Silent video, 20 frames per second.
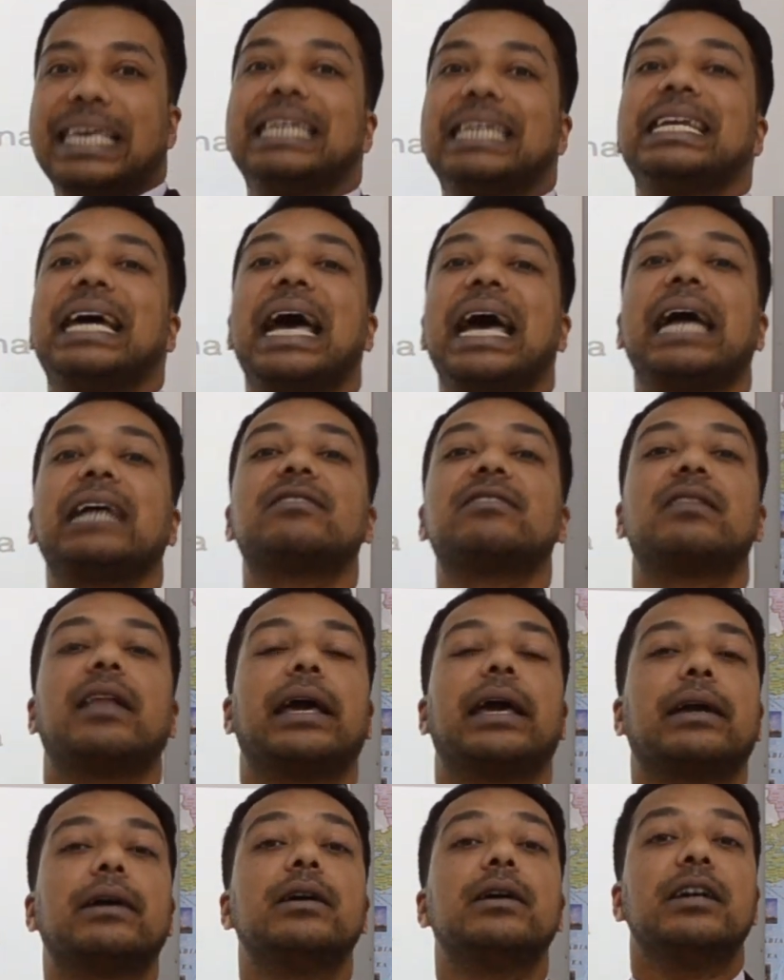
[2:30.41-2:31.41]
it acts
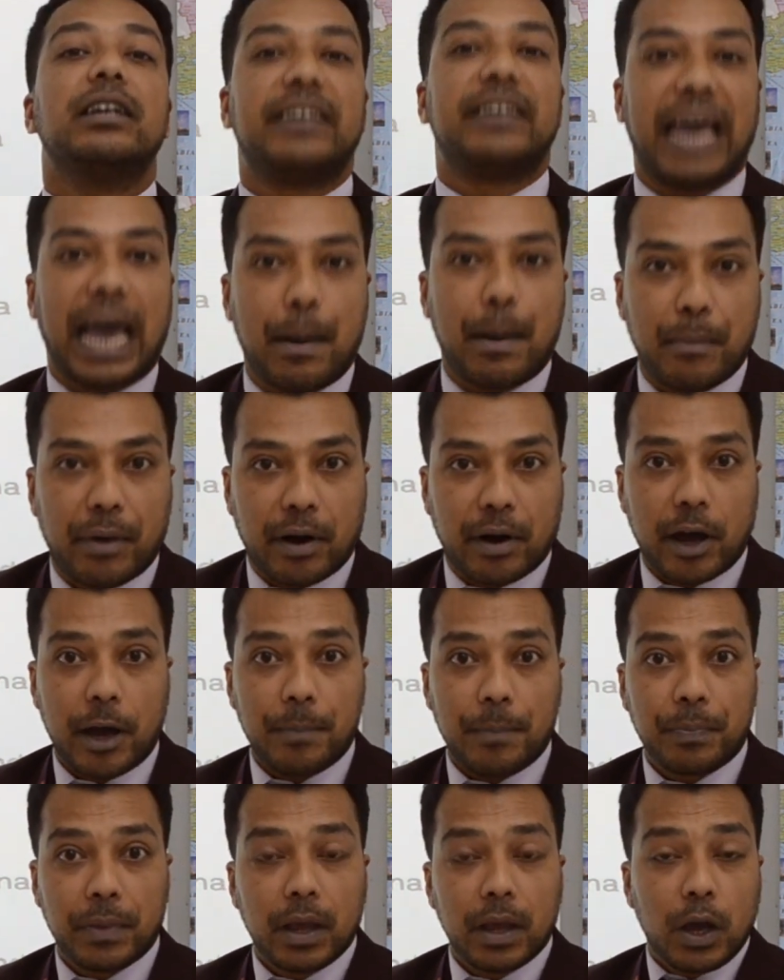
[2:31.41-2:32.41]
like a
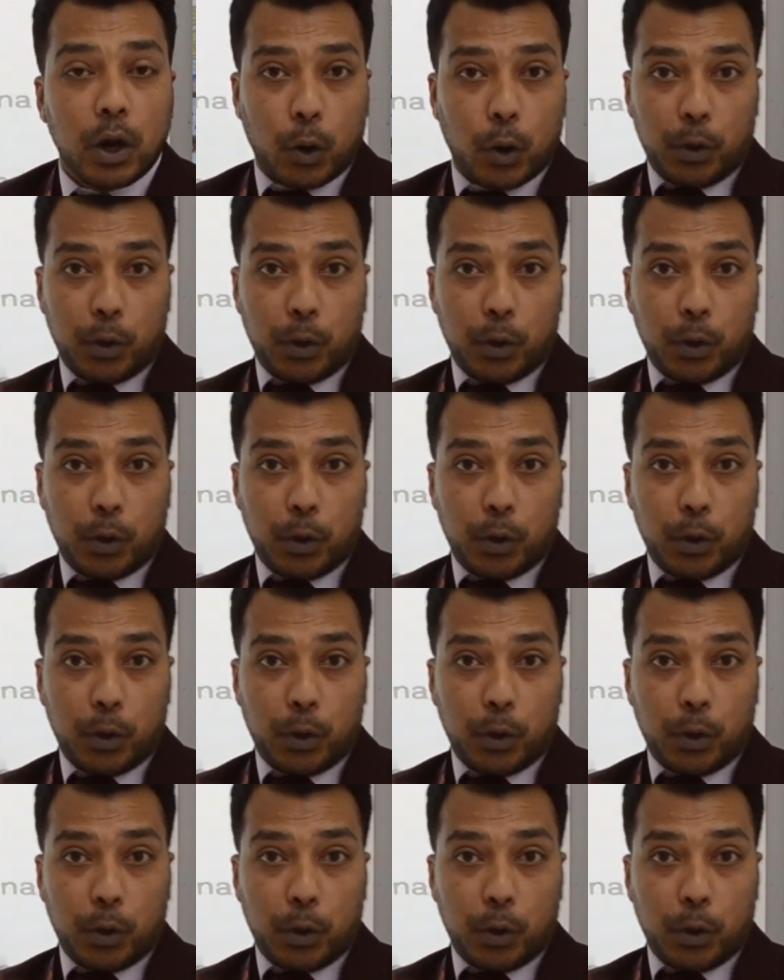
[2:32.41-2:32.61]
camera